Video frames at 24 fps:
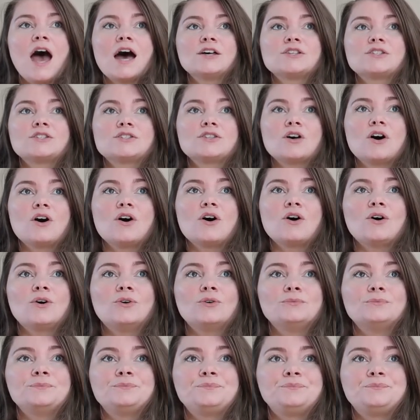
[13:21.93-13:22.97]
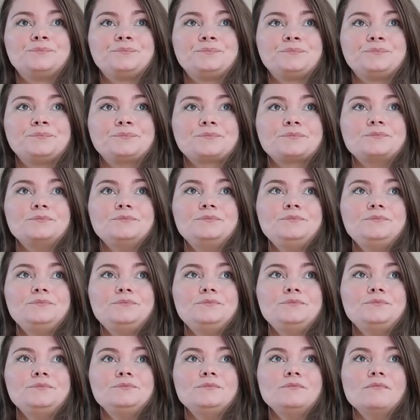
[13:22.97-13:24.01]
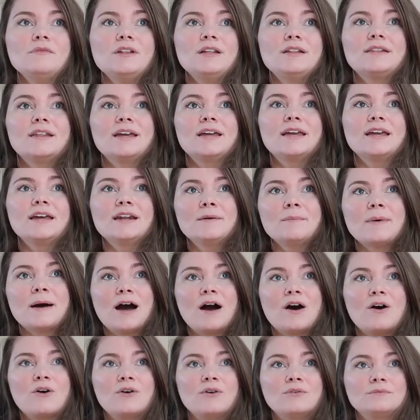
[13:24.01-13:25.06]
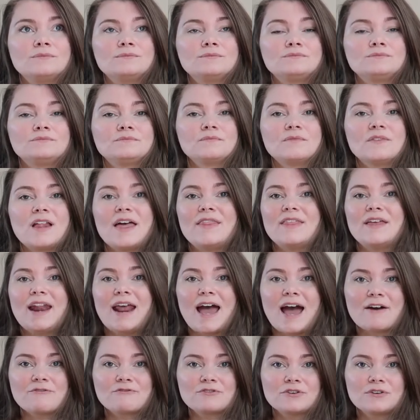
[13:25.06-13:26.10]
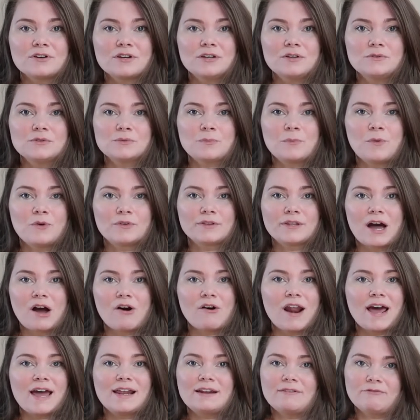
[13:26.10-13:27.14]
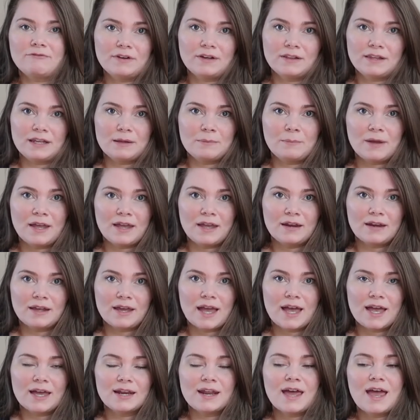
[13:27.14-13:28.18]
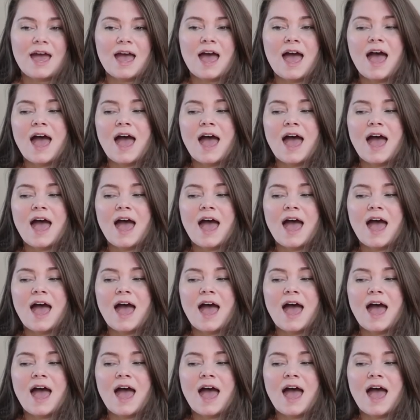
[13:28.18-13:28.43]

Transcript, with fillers: So they get him out and then after he was pulled out, I didn't feel any pain again.